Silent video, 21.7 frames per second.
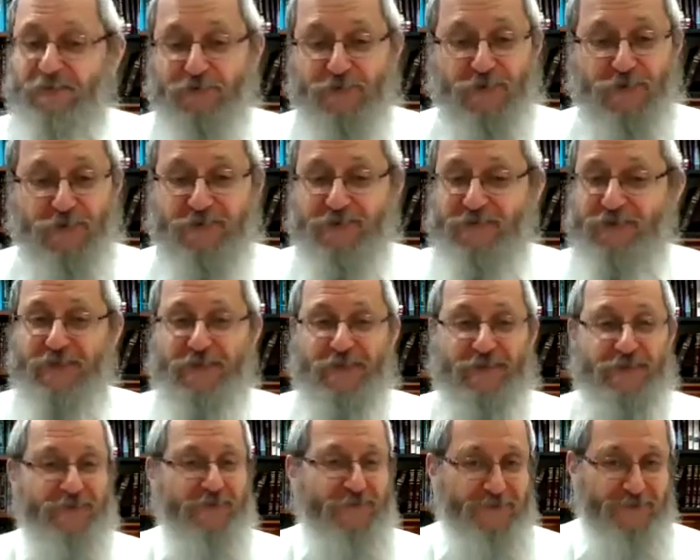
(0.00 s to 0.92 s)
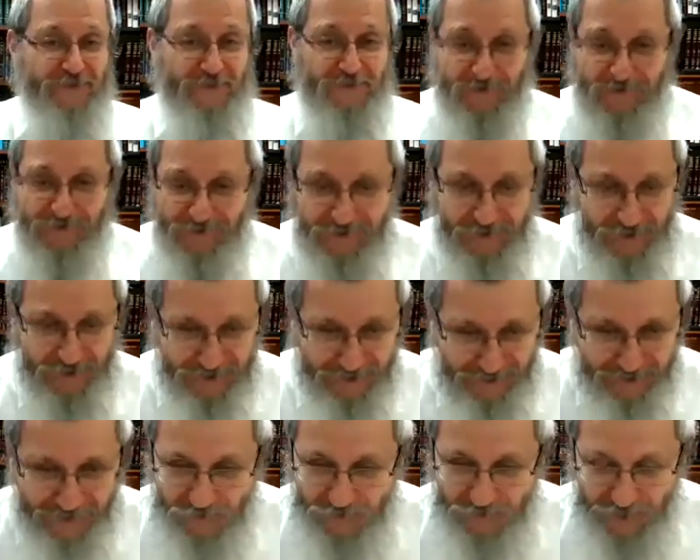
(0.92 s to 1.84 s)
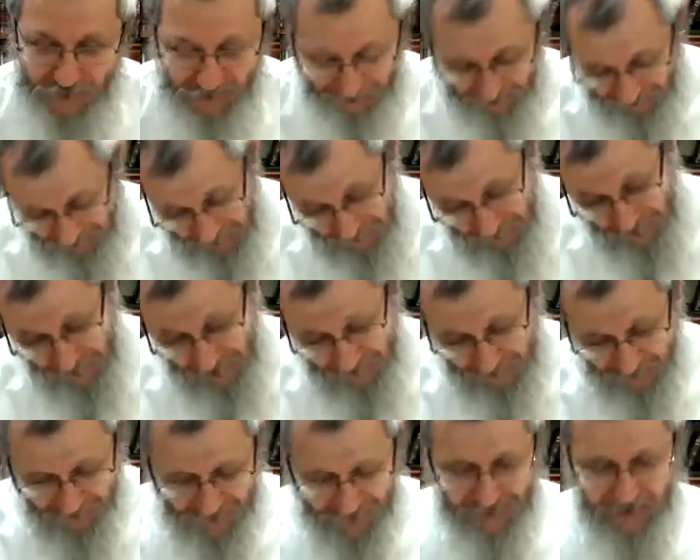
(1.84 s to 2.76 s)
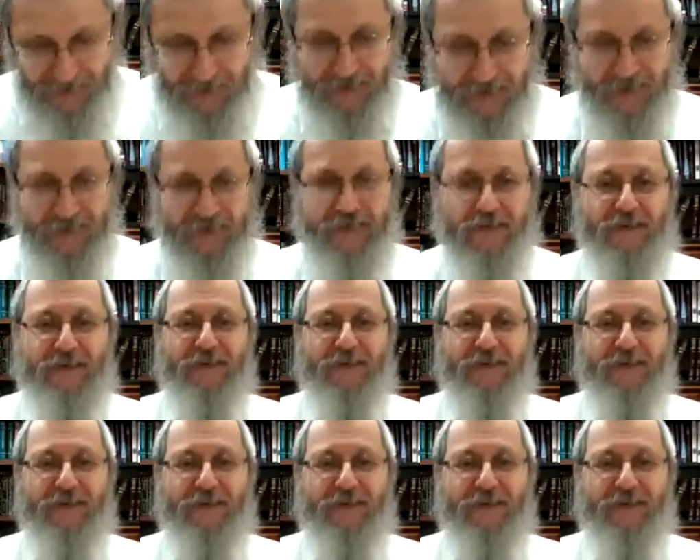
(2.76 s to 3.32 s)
you can see this with alcohol very, very clearly.